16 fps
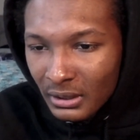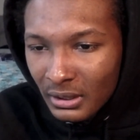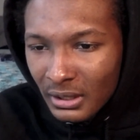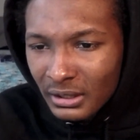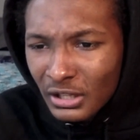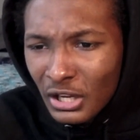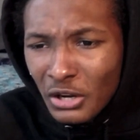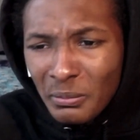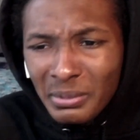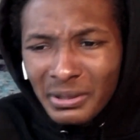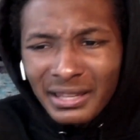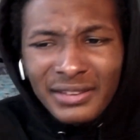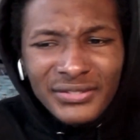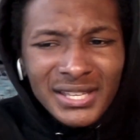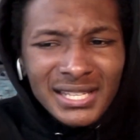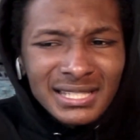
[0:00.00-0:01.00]
Can you
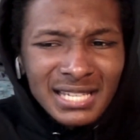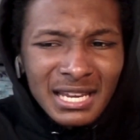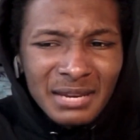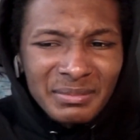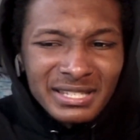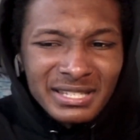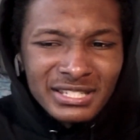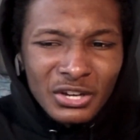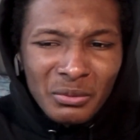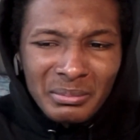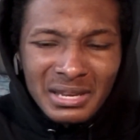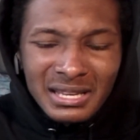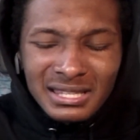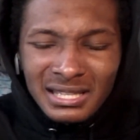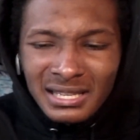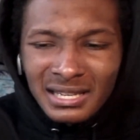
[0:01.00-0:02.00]
believe this team is still
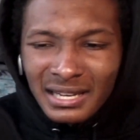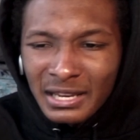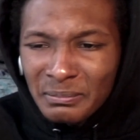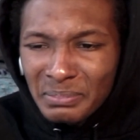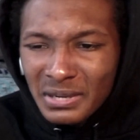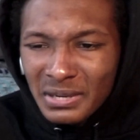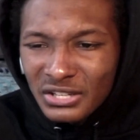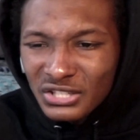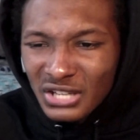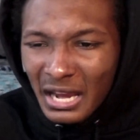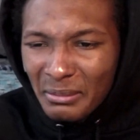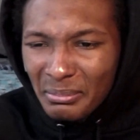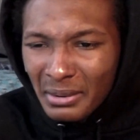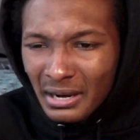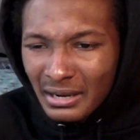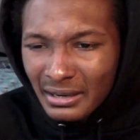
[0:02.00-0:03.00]
missing
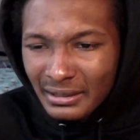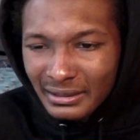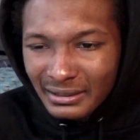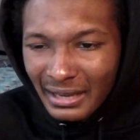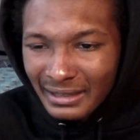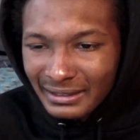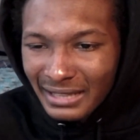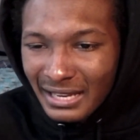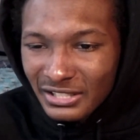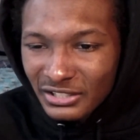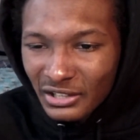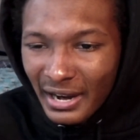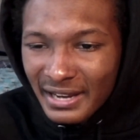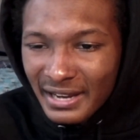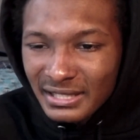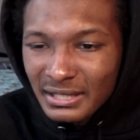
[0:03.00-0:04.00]
MPJ, bro? Like, that's
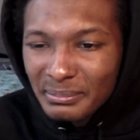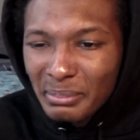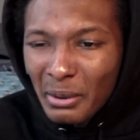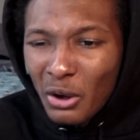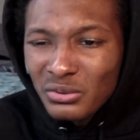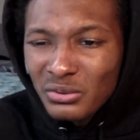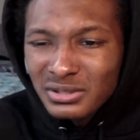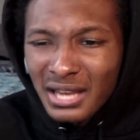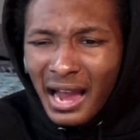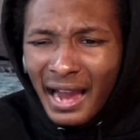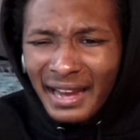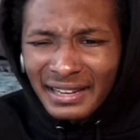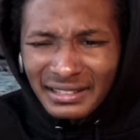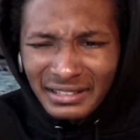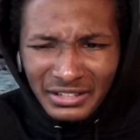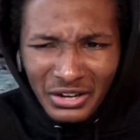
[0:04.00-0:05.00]
crazy. Bones
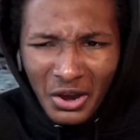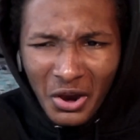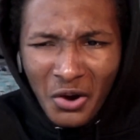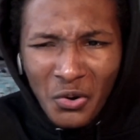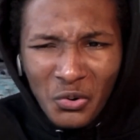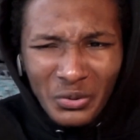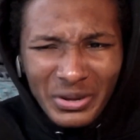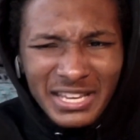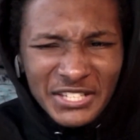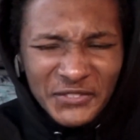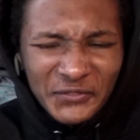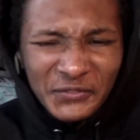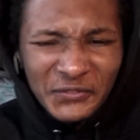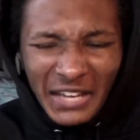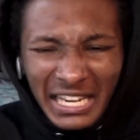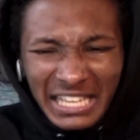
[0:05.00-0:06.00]
Highland. Oh, he's
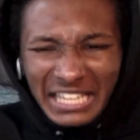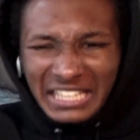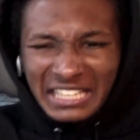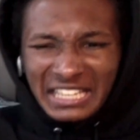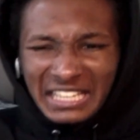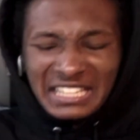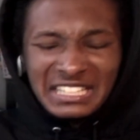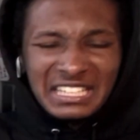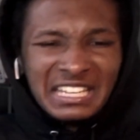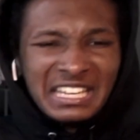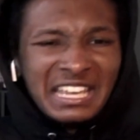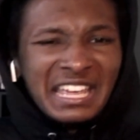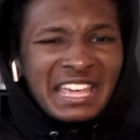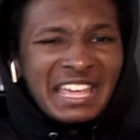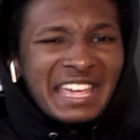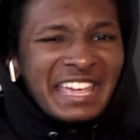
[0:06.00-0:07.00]
feeling it.
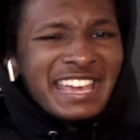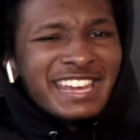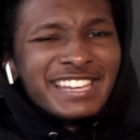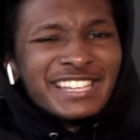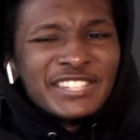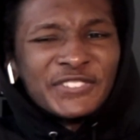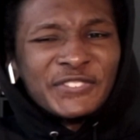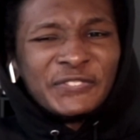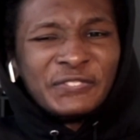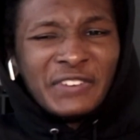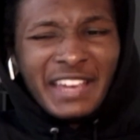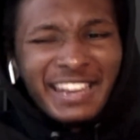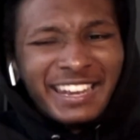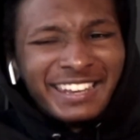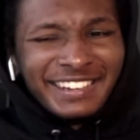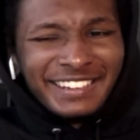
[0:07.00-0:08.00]
He's
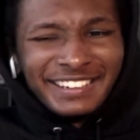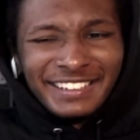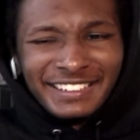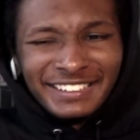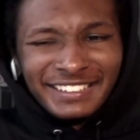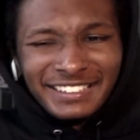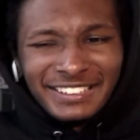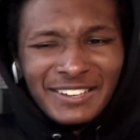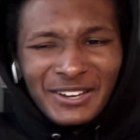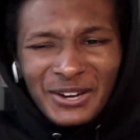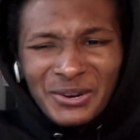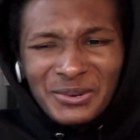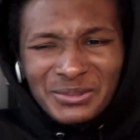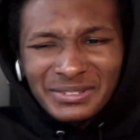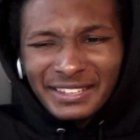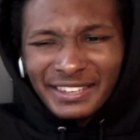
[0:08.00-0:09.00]
feeling it.
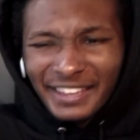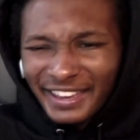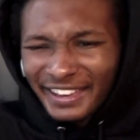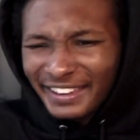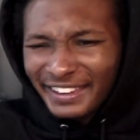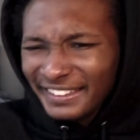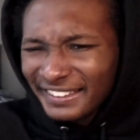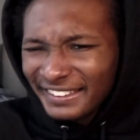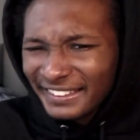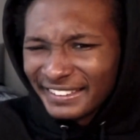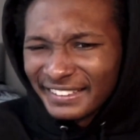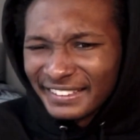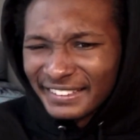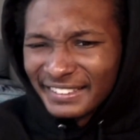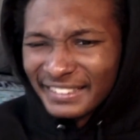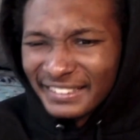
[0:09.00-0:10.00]
Okay.
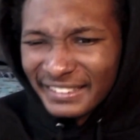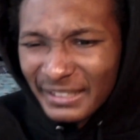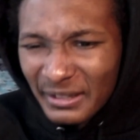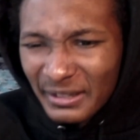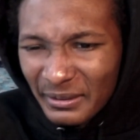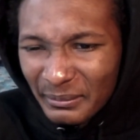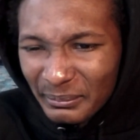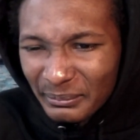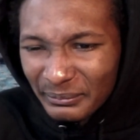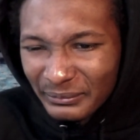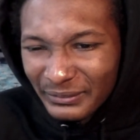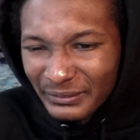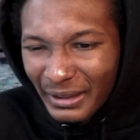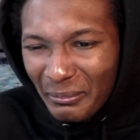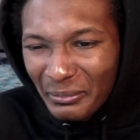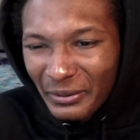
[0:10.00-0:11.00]

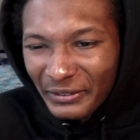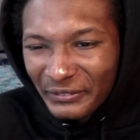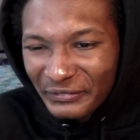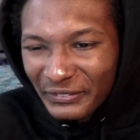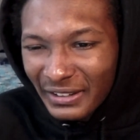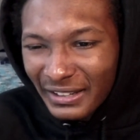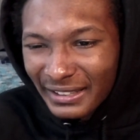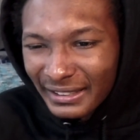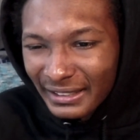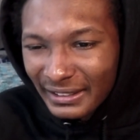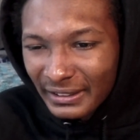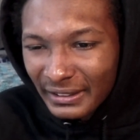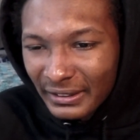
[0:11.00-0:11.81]
That boy feeling it.